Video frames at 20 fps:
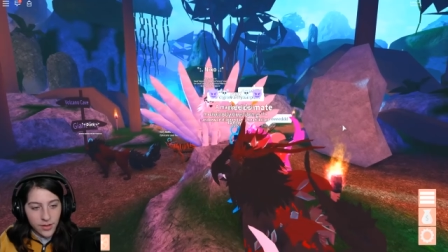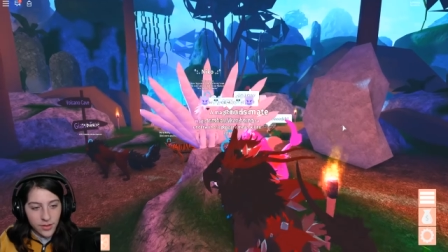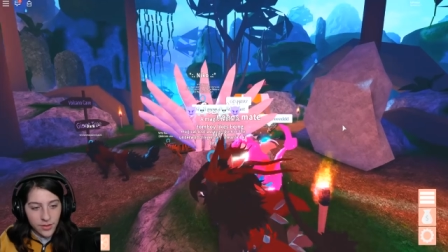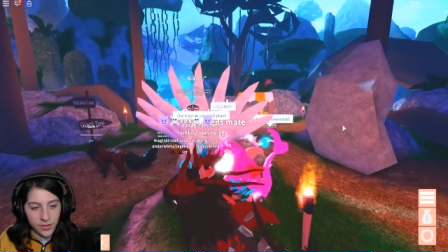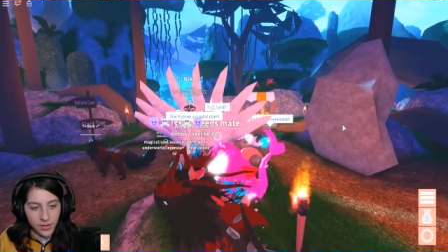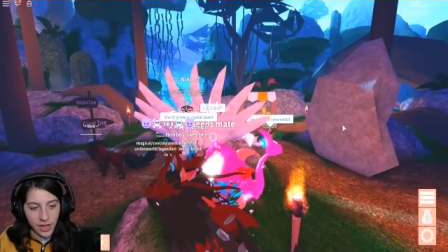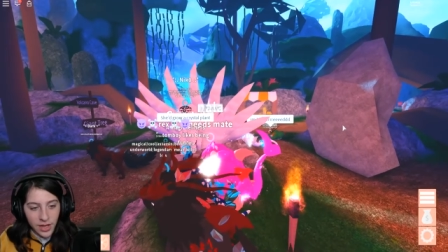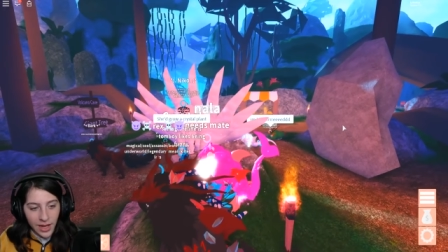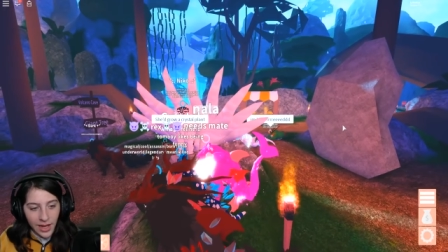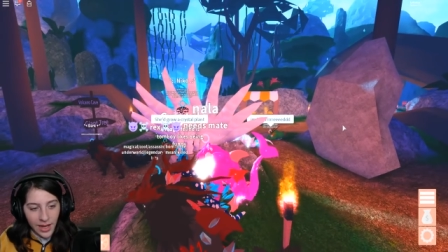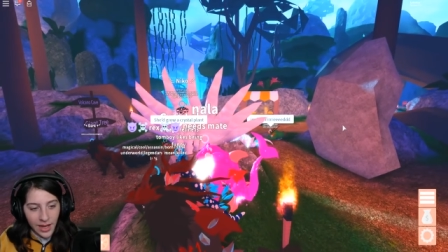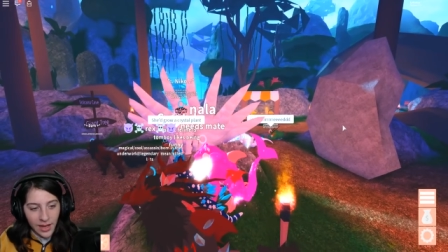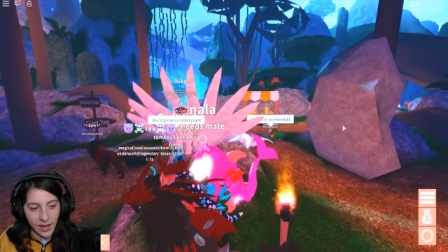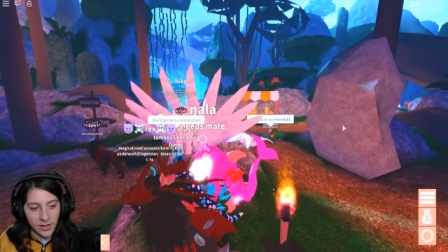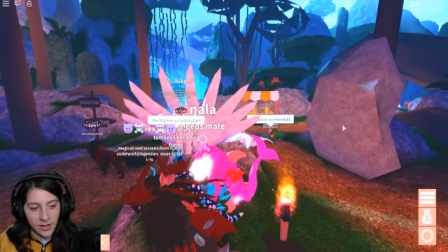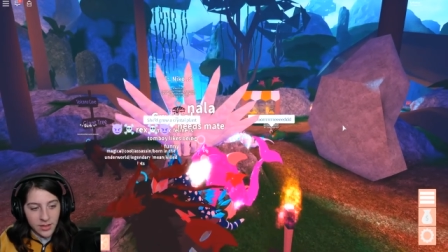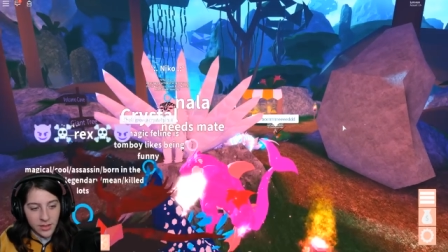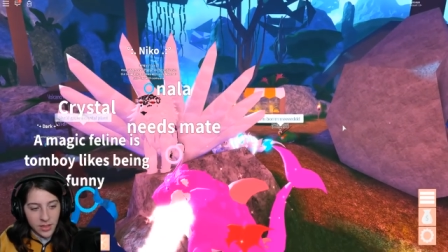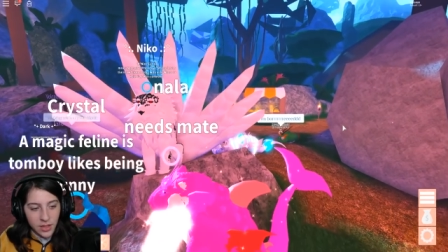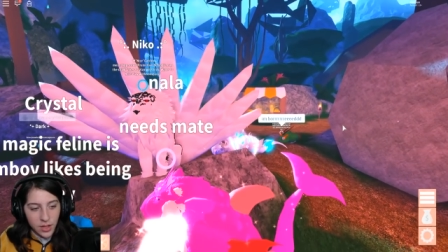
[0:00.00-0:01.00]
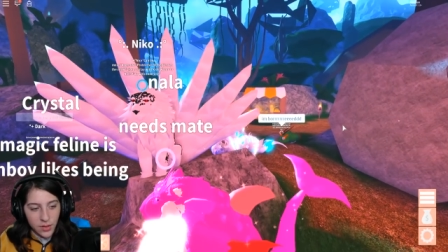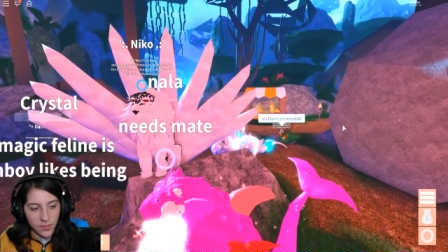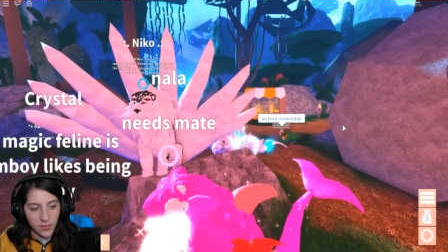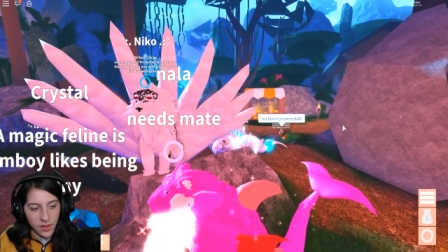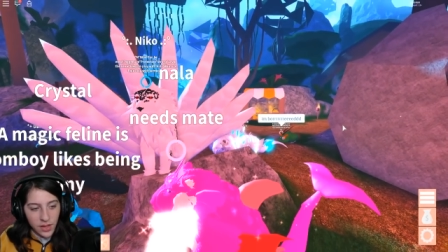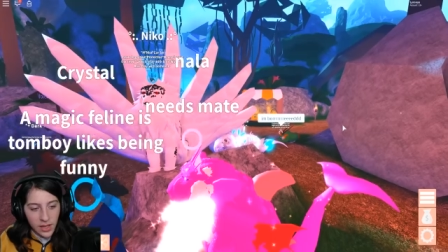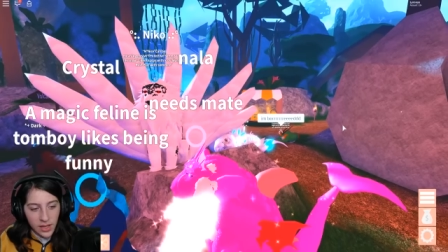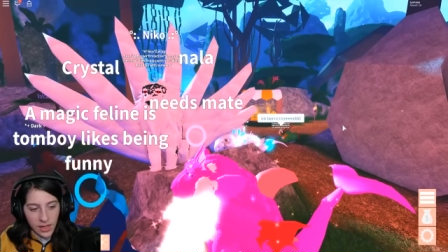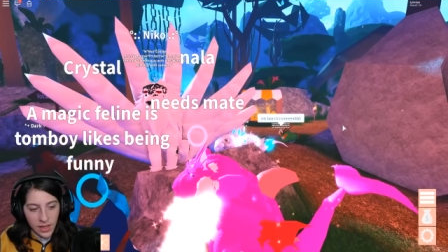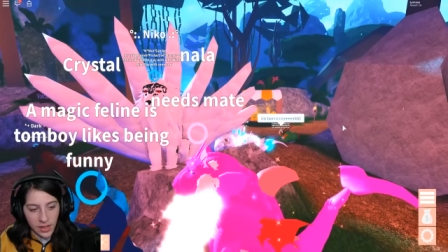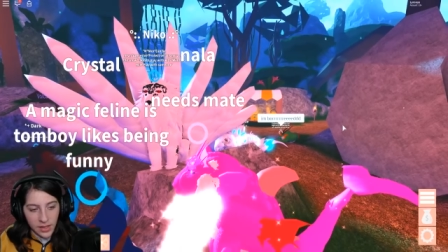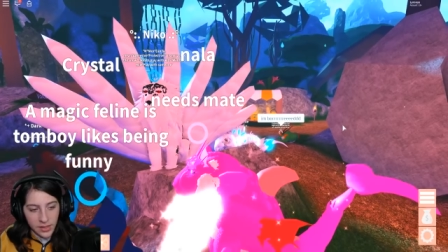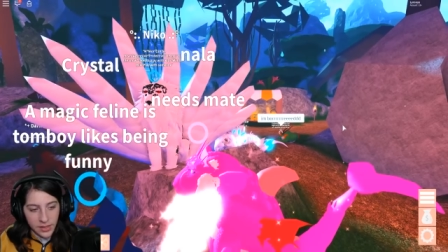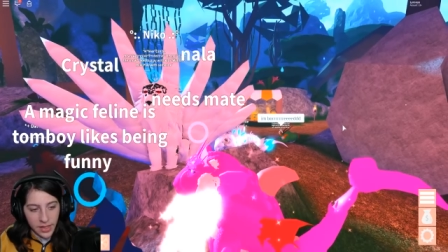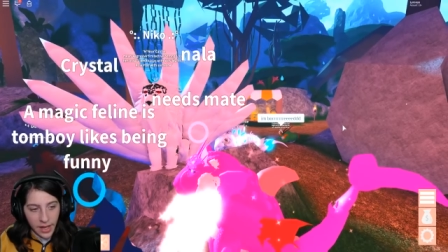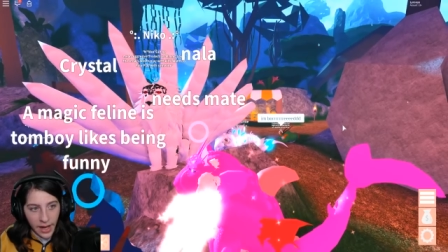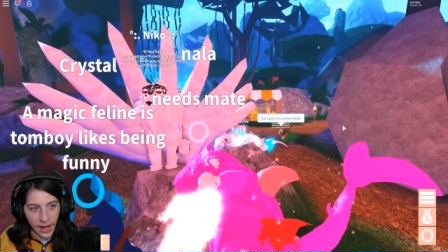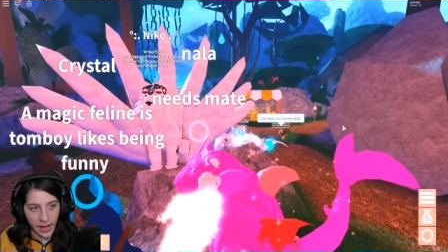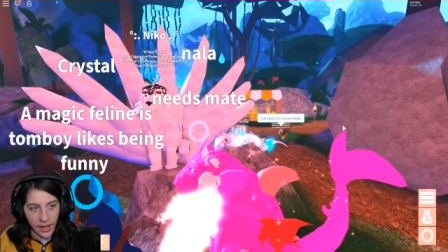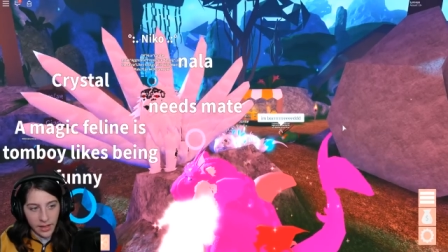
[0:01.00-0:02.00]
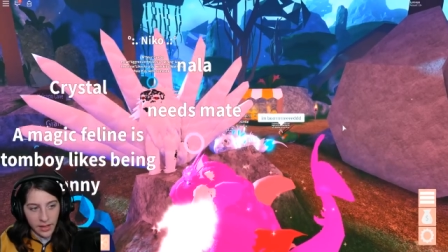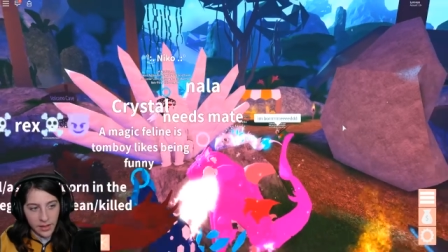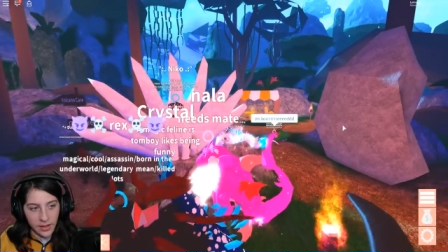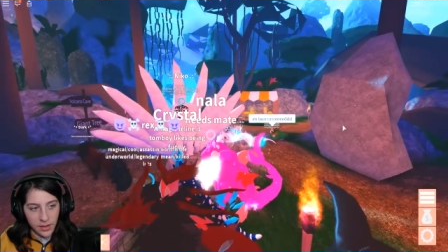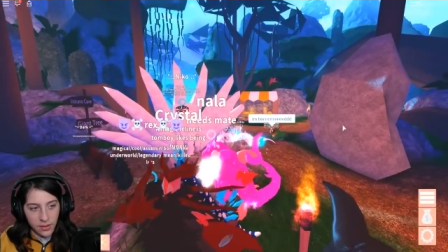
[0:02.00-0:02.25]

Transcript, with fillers: Oh, dang. You're being yelled at.